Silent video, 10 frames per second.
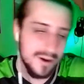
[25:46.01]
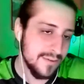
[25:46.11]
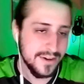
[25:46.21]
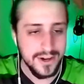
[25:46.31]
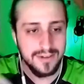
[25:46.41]

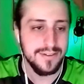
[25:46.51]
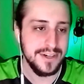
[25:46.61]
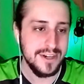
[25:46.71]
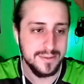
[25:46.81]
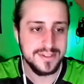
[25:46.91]
over and over.
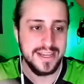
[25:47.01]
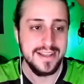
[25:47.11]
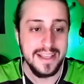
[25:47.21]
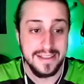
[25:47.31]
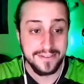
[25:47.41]
You know what I'm
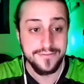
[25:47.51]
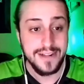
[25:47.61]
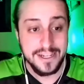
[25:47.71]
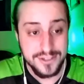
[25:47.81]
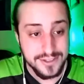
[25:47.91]
saying? Like,
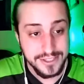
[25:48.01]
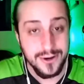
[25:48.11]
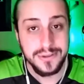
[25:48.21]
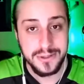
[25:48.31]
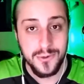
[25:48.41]
Flash is the
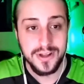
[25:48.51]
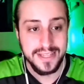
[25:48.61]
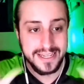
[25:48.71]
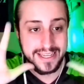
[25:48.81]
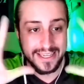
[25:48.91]
only one that can